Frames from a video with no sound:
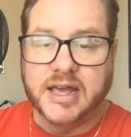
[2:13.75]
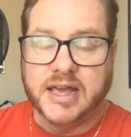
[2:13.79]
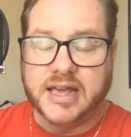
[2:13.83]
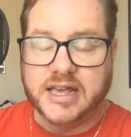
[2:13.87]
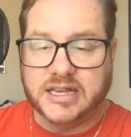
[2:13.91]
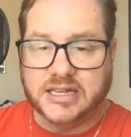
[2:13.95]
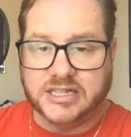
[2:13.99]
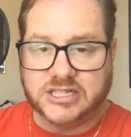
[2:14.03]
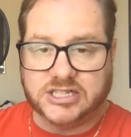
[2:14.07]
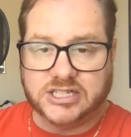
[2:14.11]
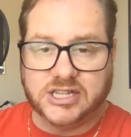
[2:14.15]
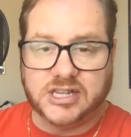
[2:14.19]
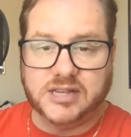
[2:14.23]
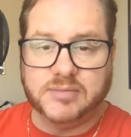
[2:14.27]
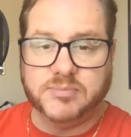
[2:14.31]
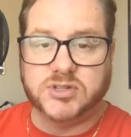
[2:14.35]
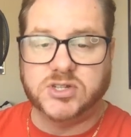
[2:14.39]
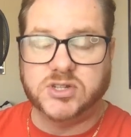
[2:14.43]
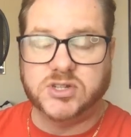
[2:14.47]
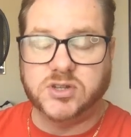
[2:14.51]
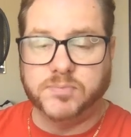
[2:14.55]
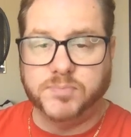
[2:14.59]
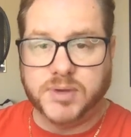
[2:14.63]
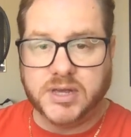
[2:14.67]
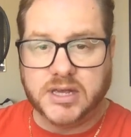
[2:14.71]
He seems
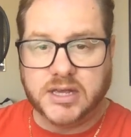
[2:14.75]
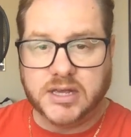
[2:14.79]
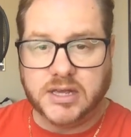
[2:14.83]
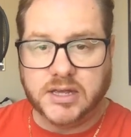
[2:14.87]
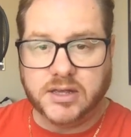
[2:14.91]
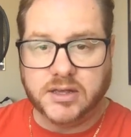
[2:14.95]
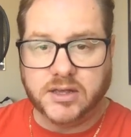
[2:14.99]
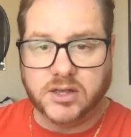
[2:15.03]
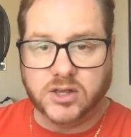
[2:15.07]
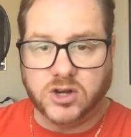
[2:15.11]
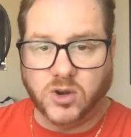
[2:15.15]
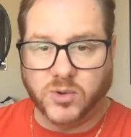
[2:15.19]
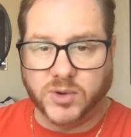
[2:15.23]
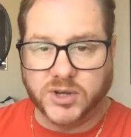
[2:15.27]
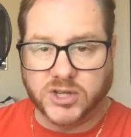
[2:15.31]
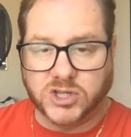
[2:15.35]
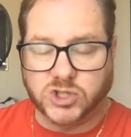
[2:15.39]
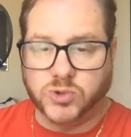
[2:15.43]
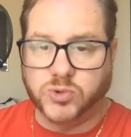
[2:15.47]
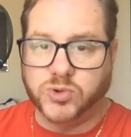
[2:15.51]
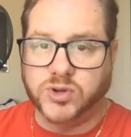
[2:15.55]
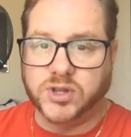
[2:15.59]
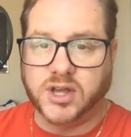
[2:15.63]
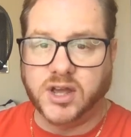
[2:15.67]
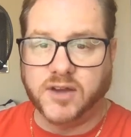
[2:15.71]
to be,
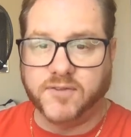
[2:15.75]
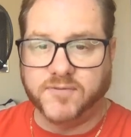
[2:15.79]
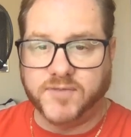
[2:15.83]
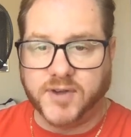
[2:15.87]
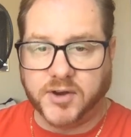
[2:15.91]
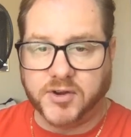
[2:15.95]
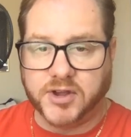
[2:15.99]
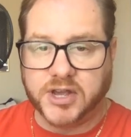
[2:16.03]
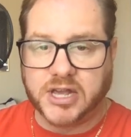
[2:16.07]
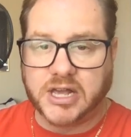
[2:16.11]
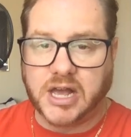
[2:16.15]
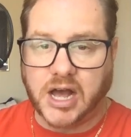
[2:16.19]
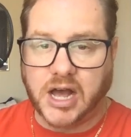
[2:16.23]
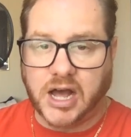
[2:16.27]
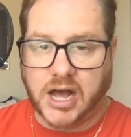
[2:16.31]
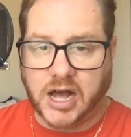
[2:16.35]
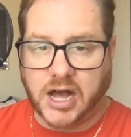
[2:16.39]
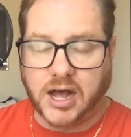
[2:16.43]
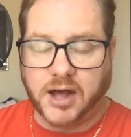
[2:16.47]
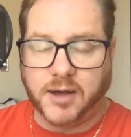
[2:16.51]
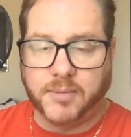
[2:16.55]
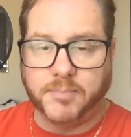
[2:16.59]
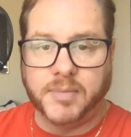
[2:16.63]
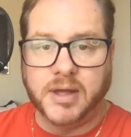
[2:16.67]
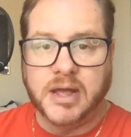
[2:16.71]
exuding a very
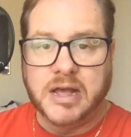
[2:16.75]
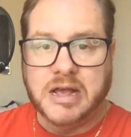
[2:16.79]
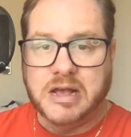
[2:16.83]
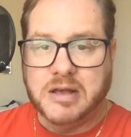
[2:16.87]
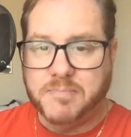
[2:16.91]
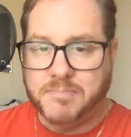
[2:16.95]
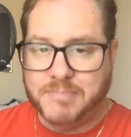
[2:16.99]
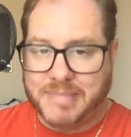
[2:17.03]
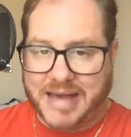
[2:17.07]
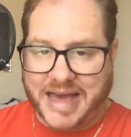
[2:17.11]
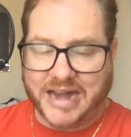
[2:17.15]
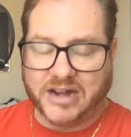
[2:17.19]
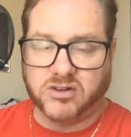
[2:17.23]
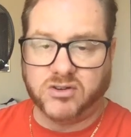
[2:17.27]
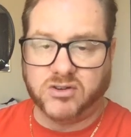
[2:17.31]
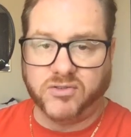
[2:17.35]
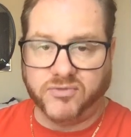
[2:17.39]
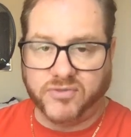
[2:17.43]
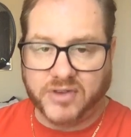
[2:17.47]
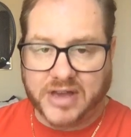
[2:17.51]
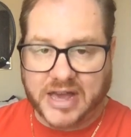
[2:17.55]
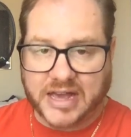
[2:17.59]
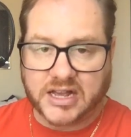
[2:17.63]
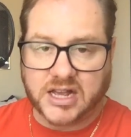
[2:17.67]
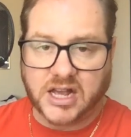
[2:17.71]
calm,
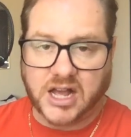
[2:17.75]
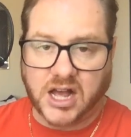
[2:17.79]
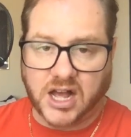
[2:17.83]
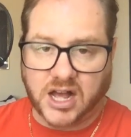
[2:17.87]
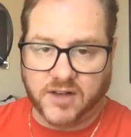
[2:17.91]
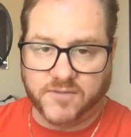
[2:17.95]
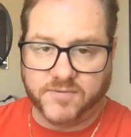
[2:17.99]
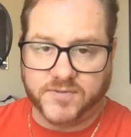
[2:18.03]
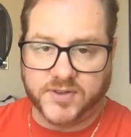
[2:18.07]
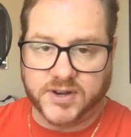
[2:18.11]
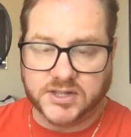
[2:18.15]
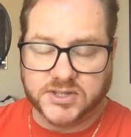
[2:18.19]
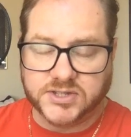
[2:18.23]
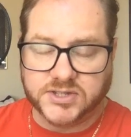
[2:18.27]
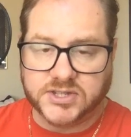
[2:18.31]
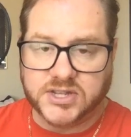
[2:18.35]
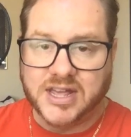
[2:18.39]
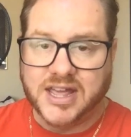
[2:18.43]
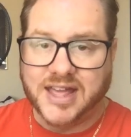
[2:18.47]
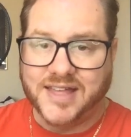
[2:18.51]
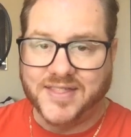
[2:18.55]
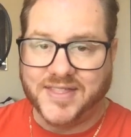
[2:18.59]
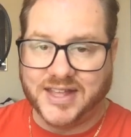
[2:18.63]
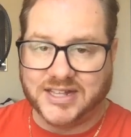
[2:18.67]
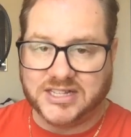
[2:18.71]
matter-of-fact confidence
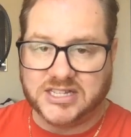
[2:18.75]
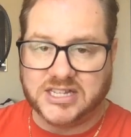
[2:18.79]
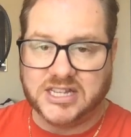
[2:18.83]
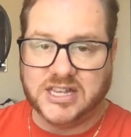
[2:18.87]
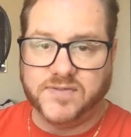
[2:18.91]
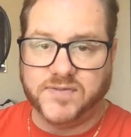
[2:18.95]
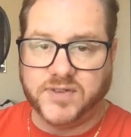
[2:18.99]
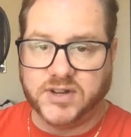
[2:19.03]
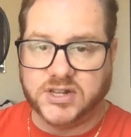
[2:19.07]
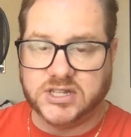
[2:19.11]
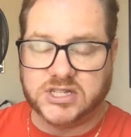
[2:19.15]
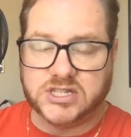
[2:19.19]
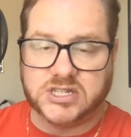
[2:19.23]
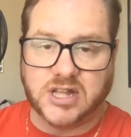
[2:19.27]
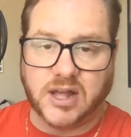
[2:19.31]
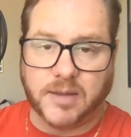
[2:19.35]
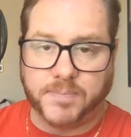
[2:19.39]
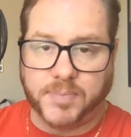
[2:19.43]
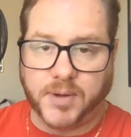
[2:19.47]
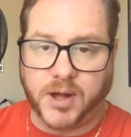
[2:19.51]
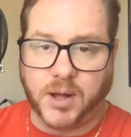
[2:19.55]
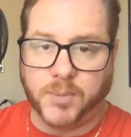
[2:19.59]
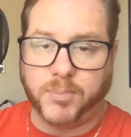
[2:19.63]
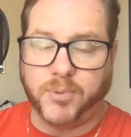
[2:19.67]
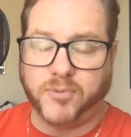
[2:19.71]
that's even a
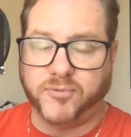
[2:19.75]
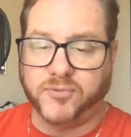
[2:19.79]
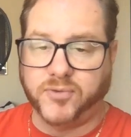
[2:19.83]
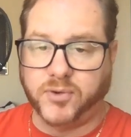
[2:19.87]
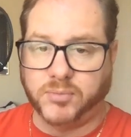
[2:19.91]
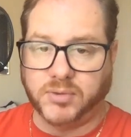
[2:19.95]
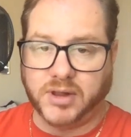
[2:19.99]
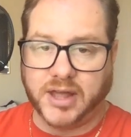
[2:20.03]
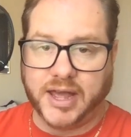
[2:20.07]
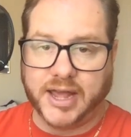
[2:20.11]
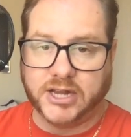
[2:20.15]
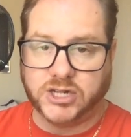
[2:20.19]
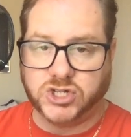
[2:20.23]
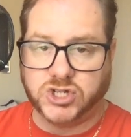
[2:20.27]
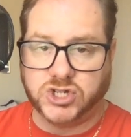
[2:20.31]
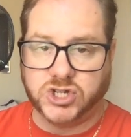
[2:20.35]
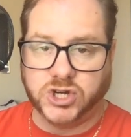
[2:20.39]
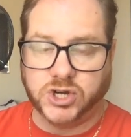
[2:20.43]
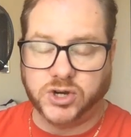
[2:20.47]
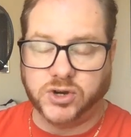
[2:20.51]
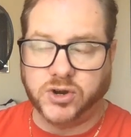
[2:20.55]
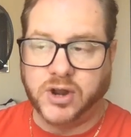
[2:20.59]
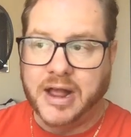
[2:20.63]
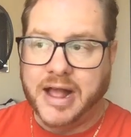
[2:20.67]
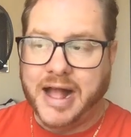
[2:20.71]
step up from last
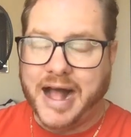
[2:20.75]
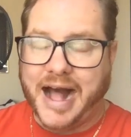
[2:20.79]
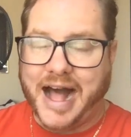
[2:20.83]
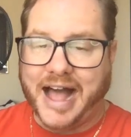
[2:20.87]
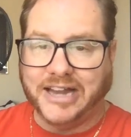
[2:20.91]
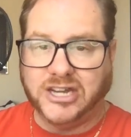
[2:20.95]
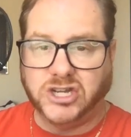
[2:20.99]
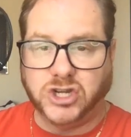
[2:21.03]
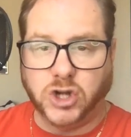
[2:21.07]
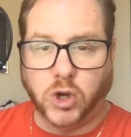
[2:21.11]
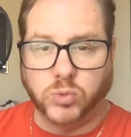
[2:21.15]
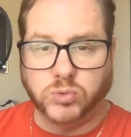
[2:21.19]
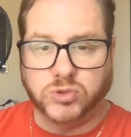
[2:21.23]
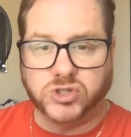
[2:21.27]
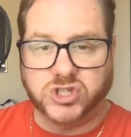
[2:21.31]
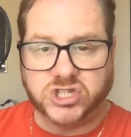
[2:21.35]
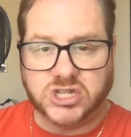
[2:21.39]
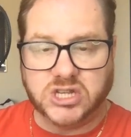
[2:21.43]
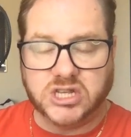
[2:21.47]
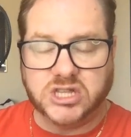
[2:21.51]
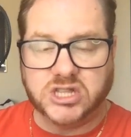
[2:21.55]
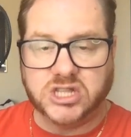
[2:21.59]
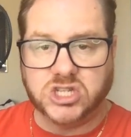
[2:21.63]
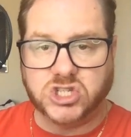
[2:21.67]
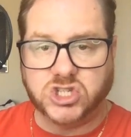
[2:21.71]
year. I don't
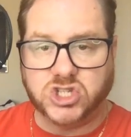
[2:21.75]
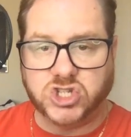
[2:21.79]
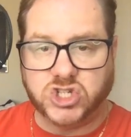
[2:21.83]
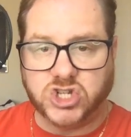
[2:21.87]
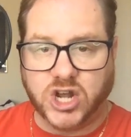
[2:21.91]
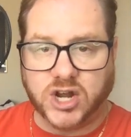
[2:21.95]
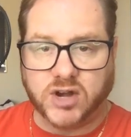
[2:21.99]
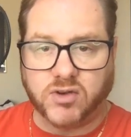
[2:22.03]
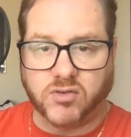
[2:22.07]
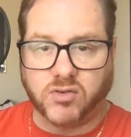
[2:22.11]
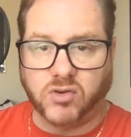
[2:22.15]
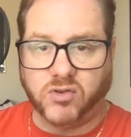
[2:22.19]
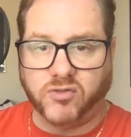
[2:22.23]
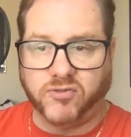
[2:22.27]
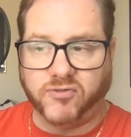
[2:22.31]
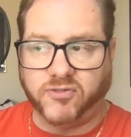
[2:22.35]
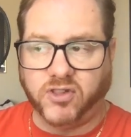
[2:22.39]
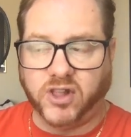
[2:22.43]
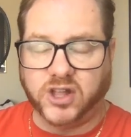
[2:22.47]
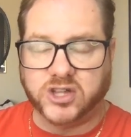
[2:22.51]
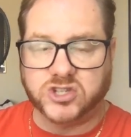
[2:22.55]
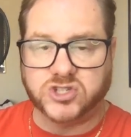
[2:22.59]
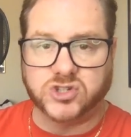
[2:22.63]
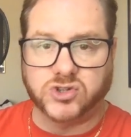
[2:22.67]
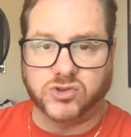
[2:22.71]
see this general
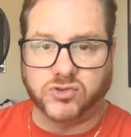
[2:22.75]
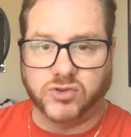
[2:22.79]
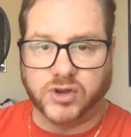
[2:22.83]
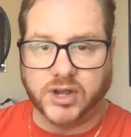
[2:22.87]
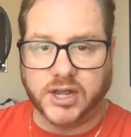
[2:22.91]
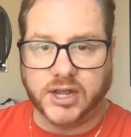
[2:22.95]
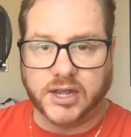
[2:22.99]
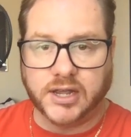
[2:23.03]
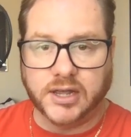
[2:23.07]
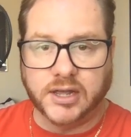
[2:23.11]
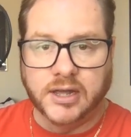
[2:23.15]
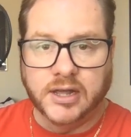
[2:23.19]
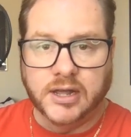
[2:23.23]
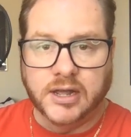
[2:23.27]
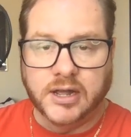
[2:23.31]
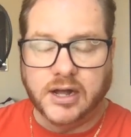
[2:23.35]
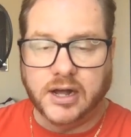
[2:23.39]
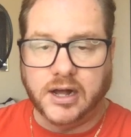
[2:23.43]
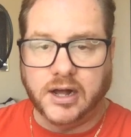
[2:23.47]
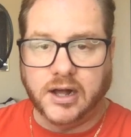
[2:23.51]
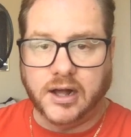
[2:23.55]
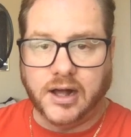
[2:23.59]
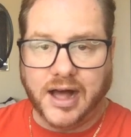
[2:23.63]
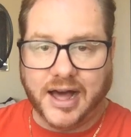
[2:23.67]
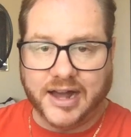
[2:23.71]
flustering
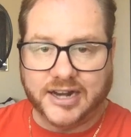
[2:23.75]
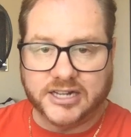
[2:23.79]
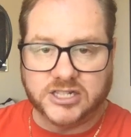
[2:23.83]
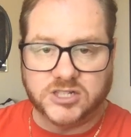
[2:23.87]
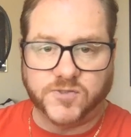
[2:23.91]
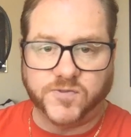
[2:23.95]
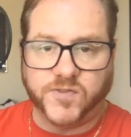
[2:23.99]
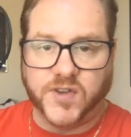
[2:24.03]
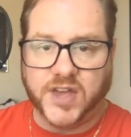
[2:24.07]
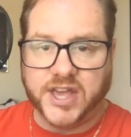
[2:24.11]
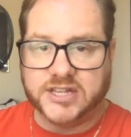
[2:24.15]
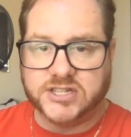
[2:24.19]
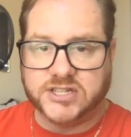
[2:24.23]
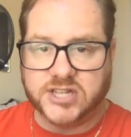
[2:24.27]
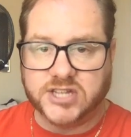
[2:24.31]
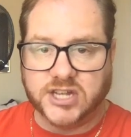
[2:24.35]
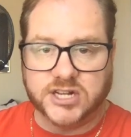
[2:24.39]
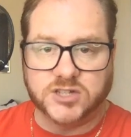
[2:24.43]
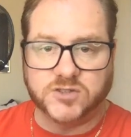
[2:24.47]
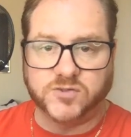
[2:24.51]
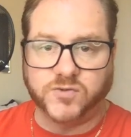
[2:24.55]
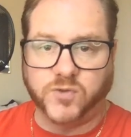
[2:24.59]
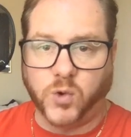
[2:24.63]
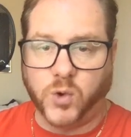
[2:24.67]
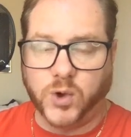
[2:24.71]
on his face and
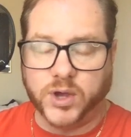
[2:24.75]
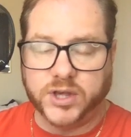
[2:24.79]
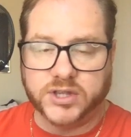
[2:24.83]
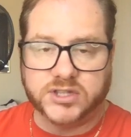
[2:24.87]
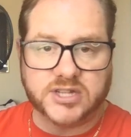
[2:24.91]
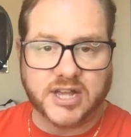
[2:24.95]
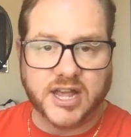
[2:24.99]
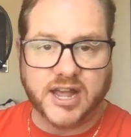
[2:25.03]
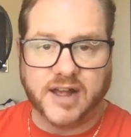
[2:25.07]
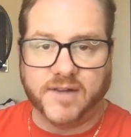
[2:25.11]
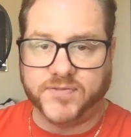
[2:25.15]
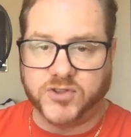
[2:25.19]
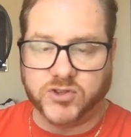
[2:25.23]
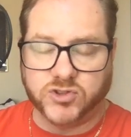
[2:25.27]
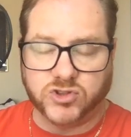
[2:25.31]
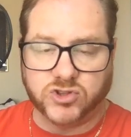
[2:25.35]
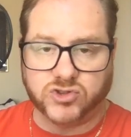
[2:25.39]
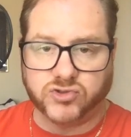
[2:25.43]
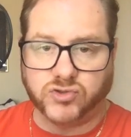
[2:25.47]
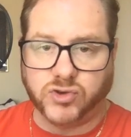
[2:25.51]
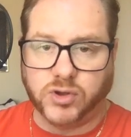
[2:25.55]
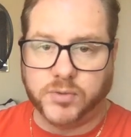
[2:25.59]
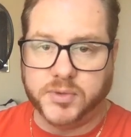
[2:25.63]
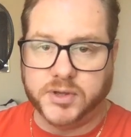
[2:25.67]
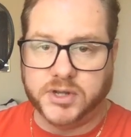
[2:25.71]
his voice after the
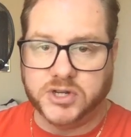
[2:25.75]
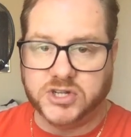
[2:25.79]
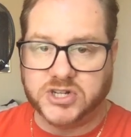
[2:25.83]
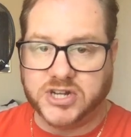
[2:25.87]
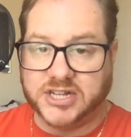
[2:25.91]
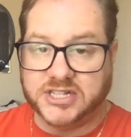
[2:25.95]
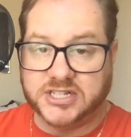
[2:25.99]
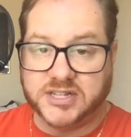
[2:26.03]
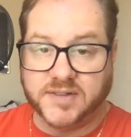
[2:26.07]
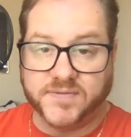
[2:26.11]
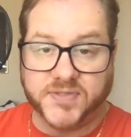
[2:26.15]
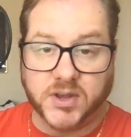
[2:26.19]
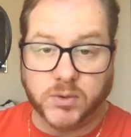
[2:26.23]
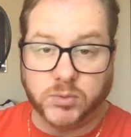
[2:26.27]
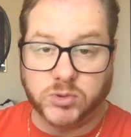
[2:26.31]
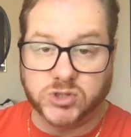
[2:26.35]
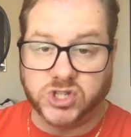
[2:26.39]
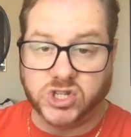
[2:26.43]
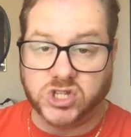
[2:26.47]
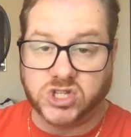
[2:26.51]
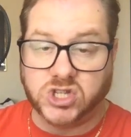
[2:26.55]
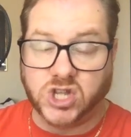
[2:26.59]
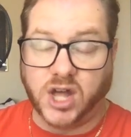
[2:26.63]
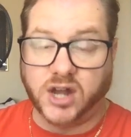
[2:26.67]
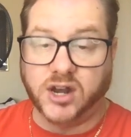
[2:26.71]
scrimmage as if there was
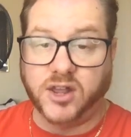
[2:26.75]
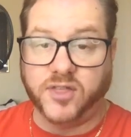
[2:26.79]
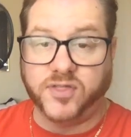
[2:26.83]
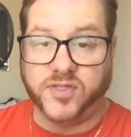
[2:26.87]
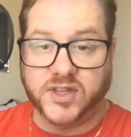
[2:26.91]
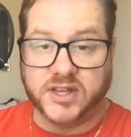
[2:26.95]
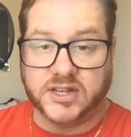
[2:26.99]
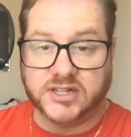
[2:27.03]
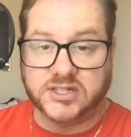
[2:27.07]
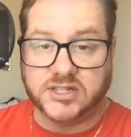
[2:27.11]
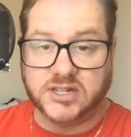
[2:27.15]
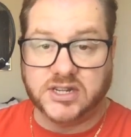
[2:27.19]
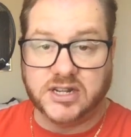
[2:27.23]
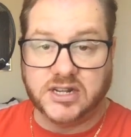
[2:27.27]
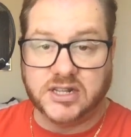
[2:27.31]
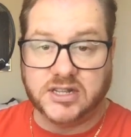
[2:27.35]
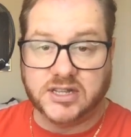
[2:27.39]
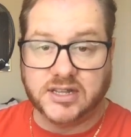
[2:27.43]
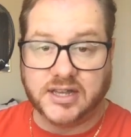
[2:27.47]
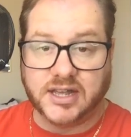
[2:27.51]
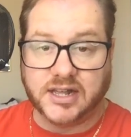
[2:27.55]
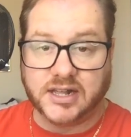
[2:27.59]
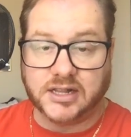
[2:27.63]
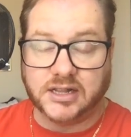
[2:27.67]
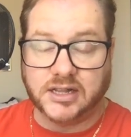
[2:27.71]
a ton of things that needed
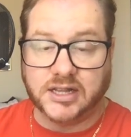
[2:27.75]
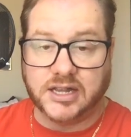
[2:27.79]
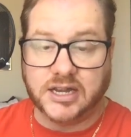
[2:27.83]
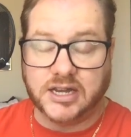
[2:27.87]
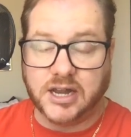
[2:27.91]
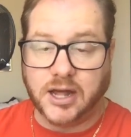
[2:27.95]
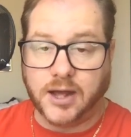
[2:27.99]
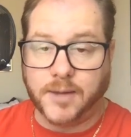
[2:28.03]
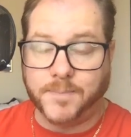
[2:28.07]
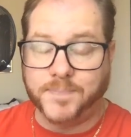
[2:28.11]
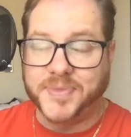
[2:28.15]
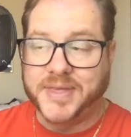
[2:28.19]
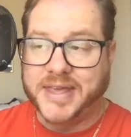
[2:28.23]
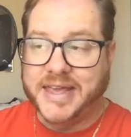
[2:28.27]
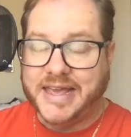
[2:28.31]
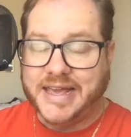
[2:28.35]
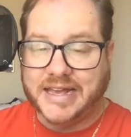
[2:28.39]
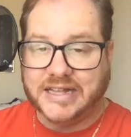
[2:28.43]
to get cleaned up.